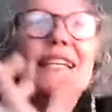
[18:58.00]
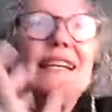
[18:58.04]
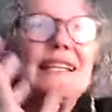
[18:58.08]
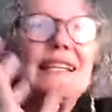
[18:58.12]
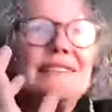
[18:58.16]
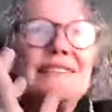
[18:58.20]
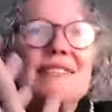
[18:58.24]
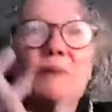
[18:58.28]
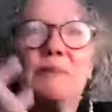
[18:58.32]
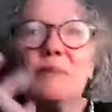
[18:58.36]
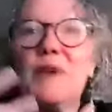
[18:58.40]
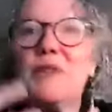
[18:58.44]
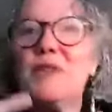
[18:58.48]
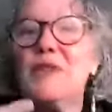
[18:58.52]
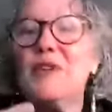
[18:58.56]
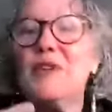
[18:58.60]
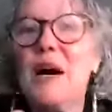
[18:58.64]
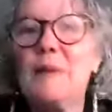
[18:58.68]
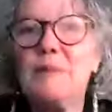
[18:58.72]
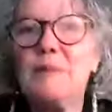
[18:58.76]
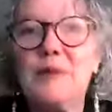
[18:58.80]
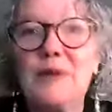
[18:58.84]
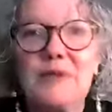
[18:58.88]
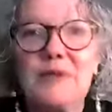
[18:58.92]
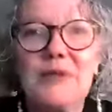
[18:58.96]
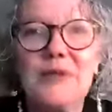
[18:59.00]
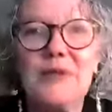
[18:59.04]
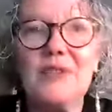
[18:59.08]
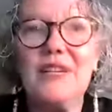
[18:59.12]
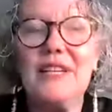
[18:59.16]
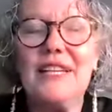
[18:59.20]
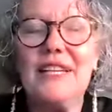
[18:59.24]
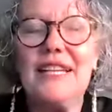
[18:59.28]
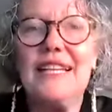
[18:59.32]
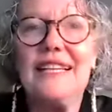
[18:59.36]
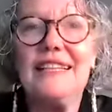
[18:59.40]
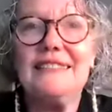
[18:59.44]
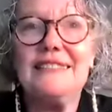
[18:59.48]
us up with the
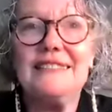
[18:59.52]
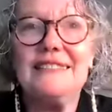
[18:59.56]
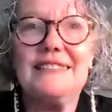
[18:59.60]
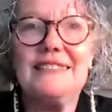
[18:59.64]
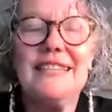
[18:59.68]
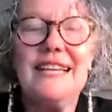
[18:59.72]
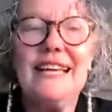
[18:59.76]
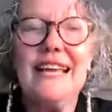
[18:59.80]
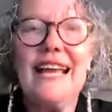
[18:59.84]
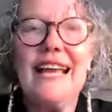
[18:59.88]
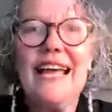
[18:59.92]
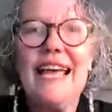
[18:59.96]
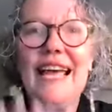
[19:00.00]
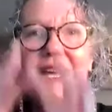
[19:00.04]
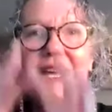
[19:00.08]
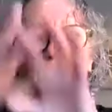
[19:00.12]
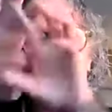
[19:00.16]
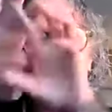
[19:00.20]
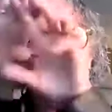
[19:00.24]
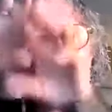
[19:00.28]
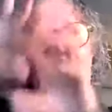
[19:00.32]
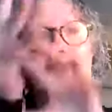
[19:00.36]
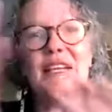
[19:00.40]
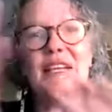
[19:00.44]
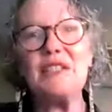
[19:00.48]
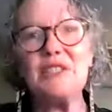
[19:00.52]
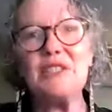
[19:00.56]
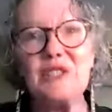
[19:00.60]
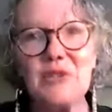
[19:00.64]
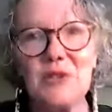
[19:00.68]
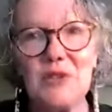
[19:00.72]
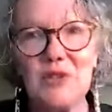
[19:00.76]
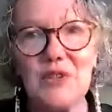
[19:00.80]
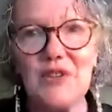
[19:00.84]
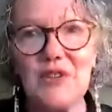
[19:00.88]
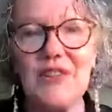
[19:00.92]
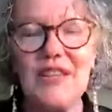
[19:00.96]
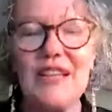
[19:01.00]
opportunities and making
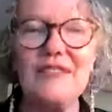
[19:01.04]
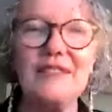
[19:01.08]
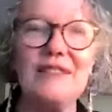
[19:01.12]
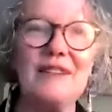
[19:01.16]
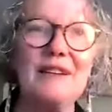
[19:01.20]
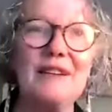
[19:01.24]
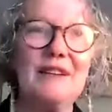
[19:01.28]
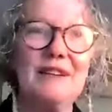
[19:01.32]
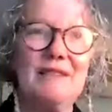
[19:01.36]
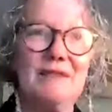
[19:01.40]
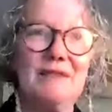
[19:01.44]
sure that the